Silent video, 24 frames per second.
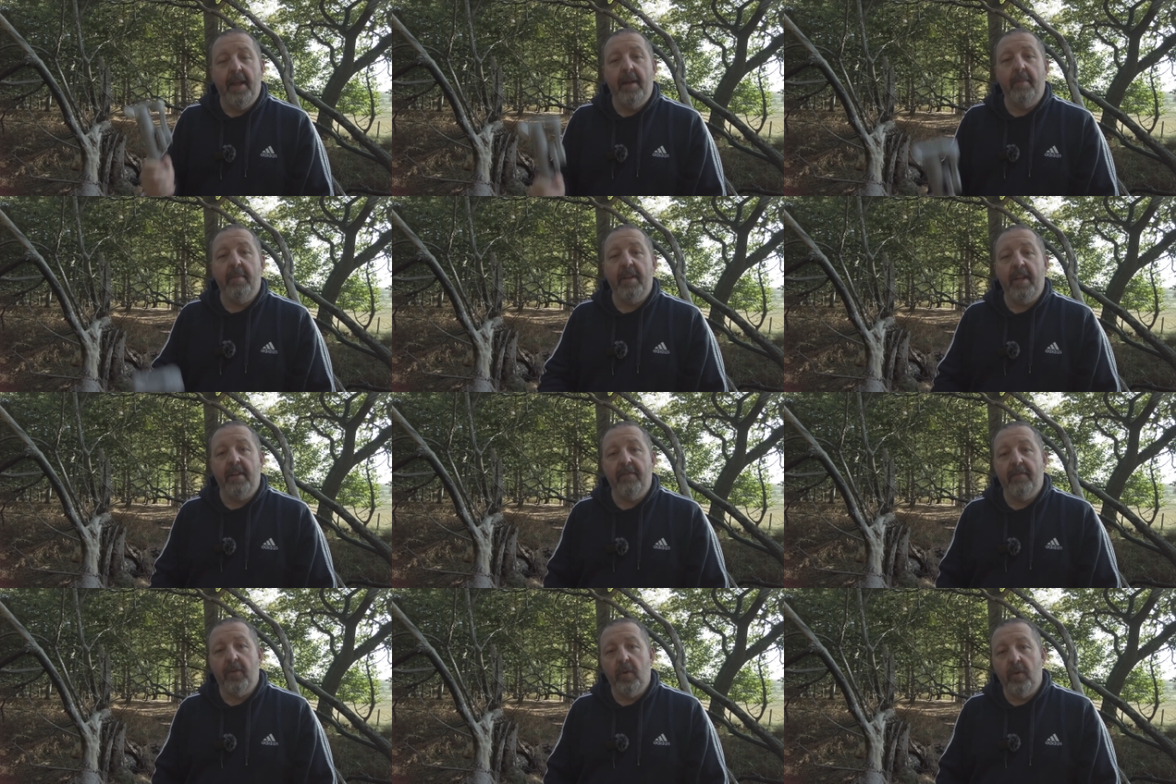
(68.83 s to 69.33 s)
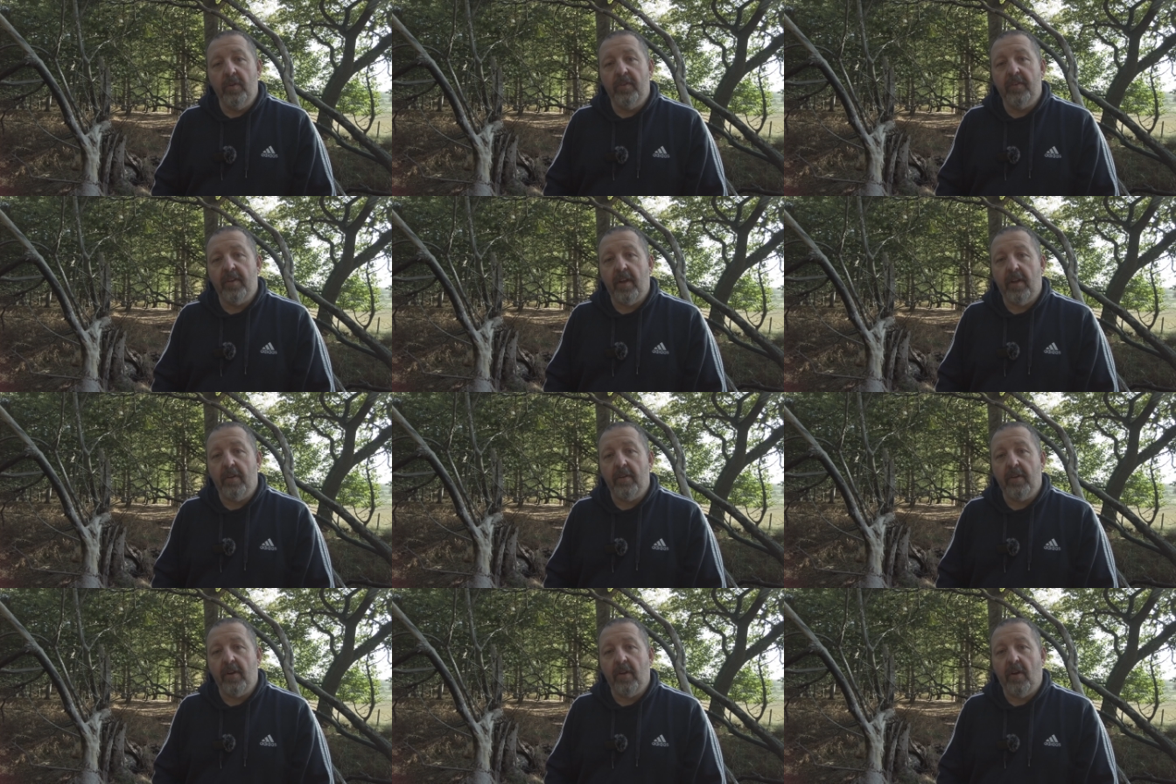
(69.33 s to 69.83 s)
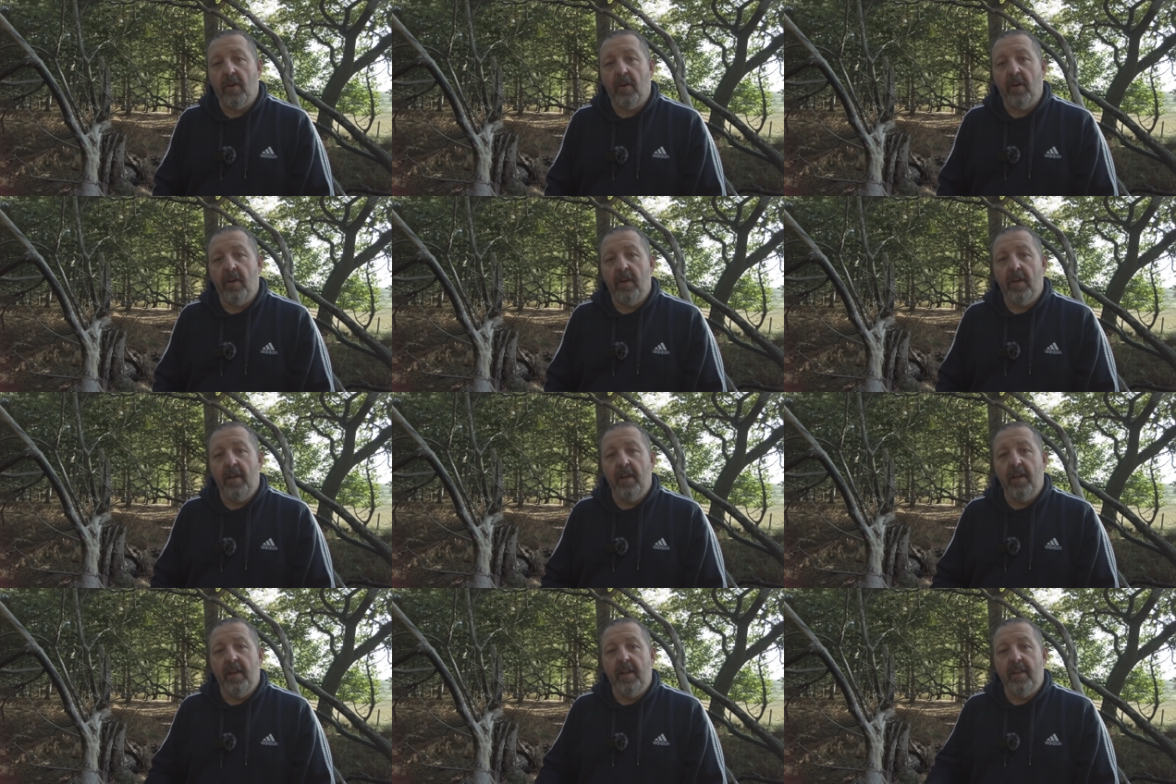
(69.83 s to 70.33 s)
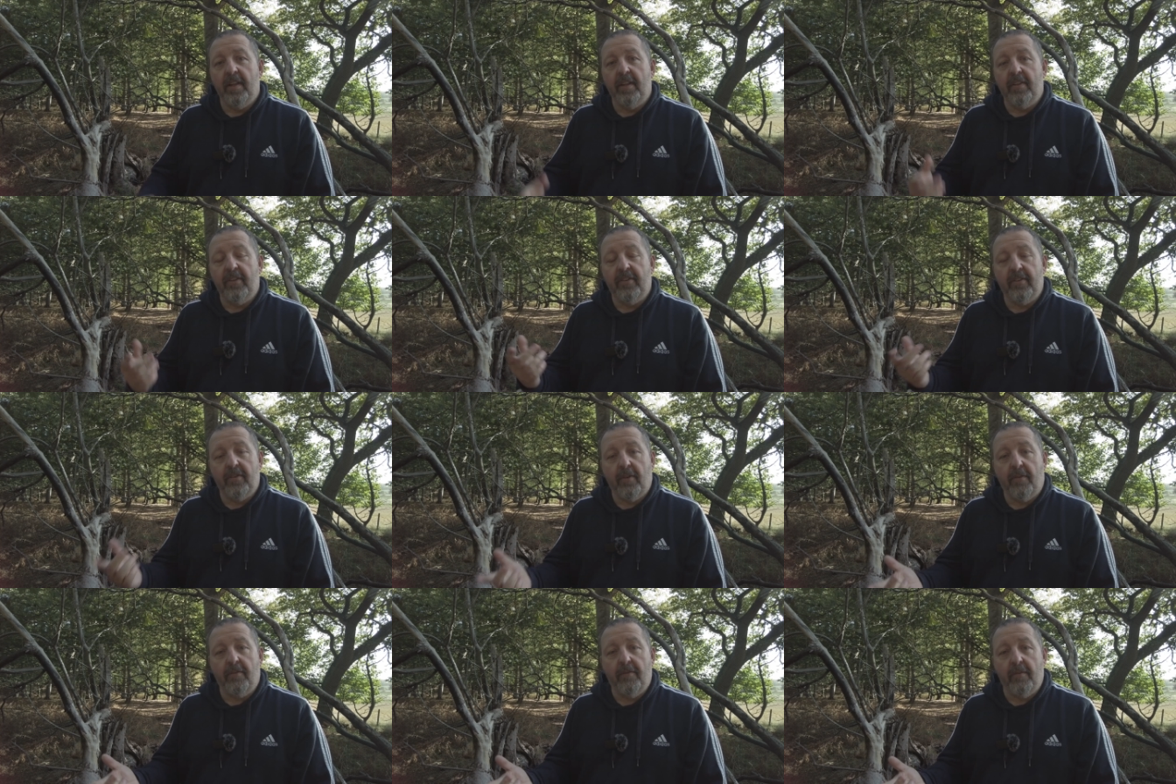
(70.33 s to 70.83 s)
but you've also got the
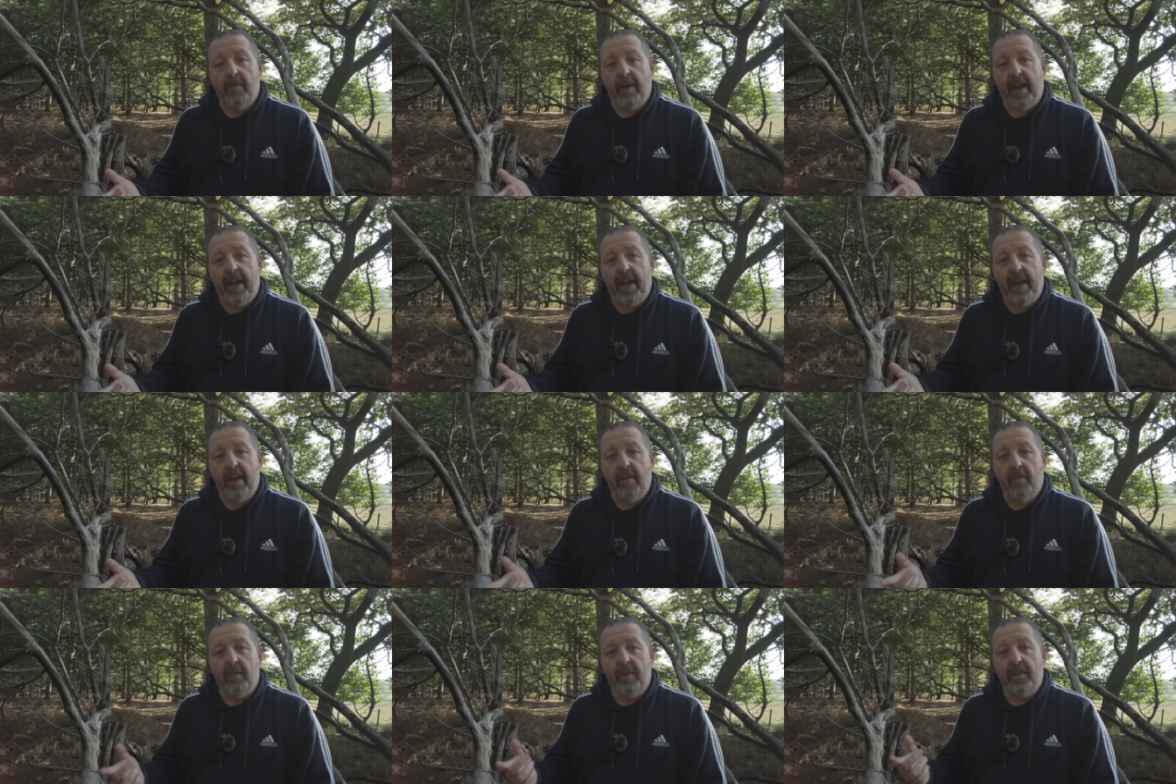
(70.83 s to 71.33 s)
software,